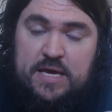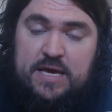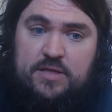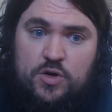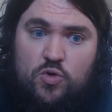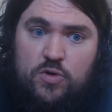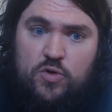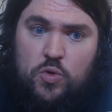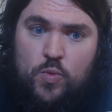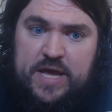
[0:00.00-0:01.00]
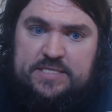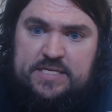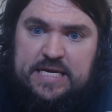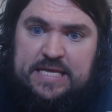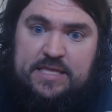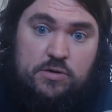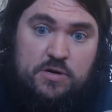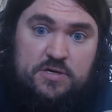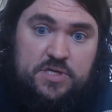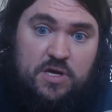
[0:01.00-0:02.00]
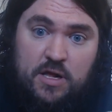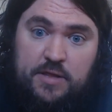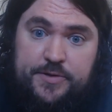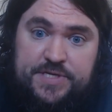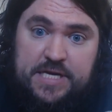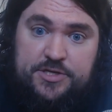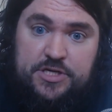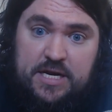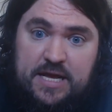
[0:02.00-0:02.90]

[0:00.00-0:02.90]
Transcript: in the Northern Waste in the Heart's Hollow section,